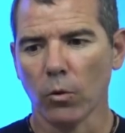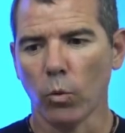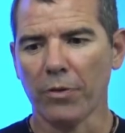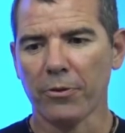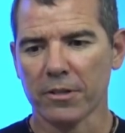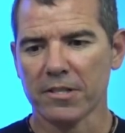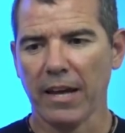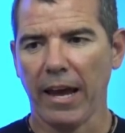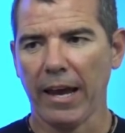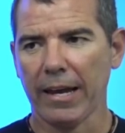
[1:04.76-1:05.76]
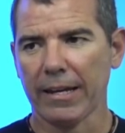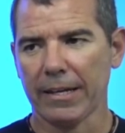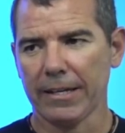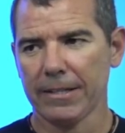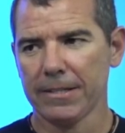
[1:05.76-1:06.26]
what they're saying
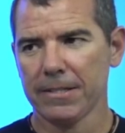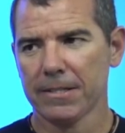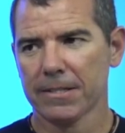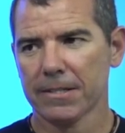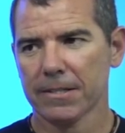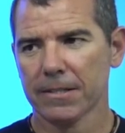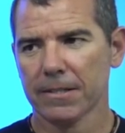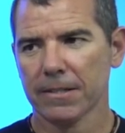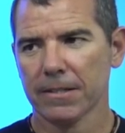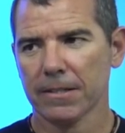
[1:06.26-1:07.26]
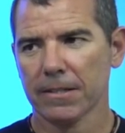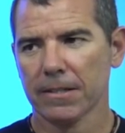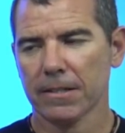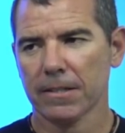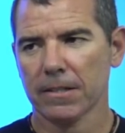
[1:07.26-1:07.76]
is,
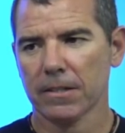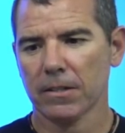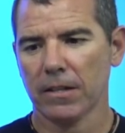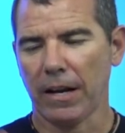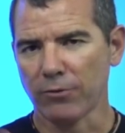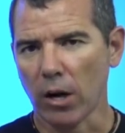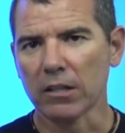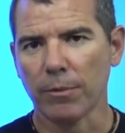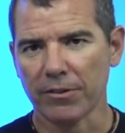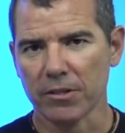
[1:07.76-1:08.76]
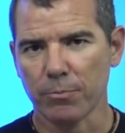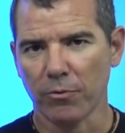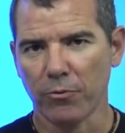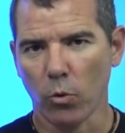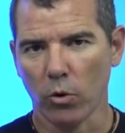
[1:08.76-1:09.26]
and I've talked about this
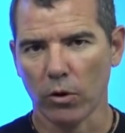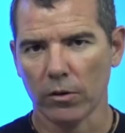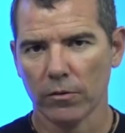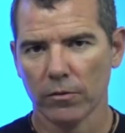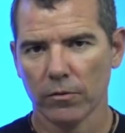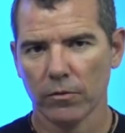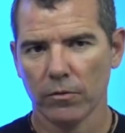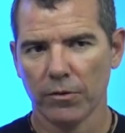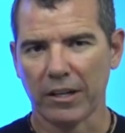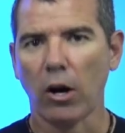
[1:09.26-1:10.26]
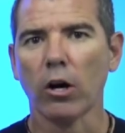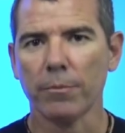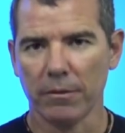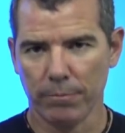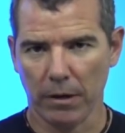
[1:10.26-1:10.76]
before, the
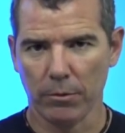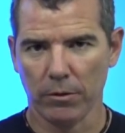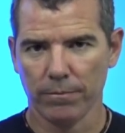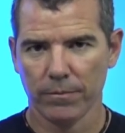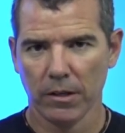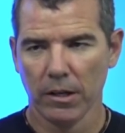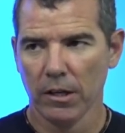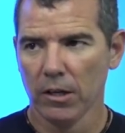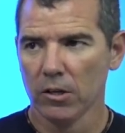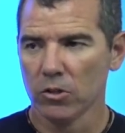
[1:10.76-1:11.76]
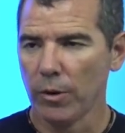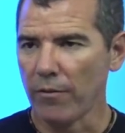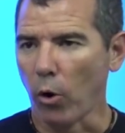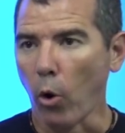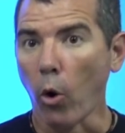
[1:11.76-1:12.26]
carbon bubble. So we
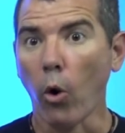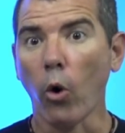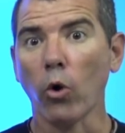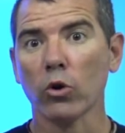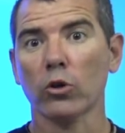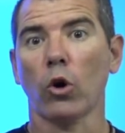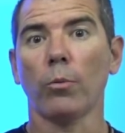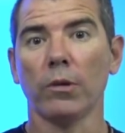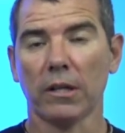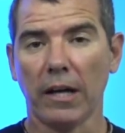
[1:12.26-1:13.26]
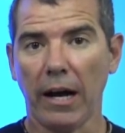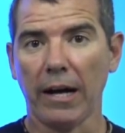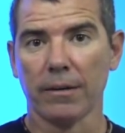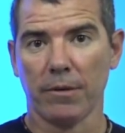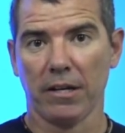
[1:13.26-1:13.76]
have a whole global
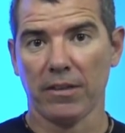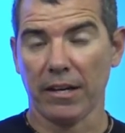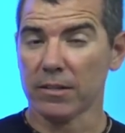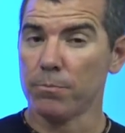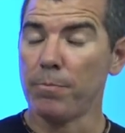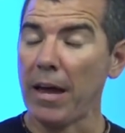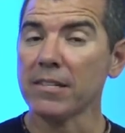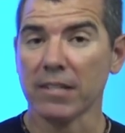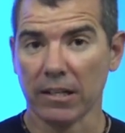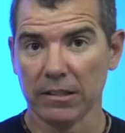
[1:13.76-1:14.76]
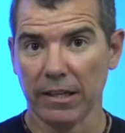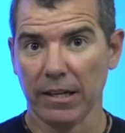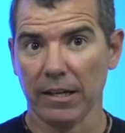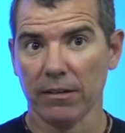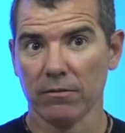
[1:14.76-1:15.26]
economy that is
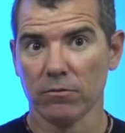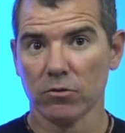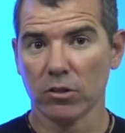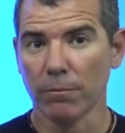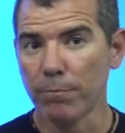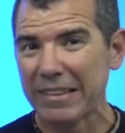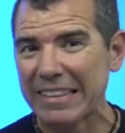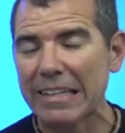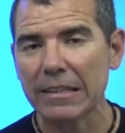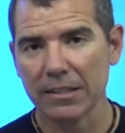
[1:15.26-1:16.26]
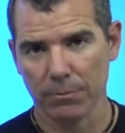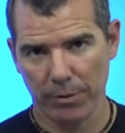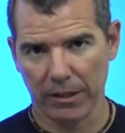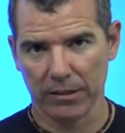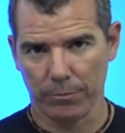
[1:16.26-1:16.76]
basically completely
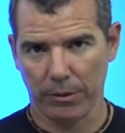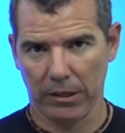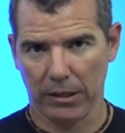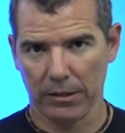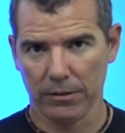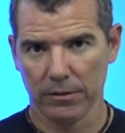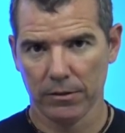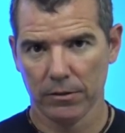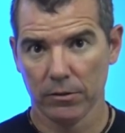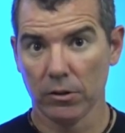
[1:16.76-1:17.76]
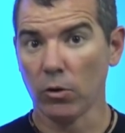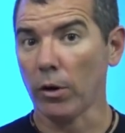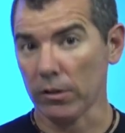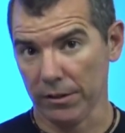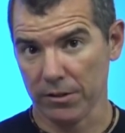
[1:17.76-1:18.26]
dependent upon the
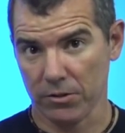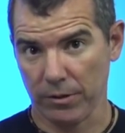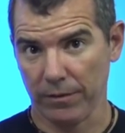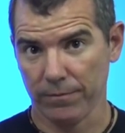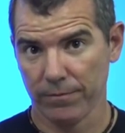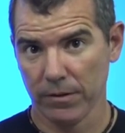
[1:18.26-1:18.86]
oil industry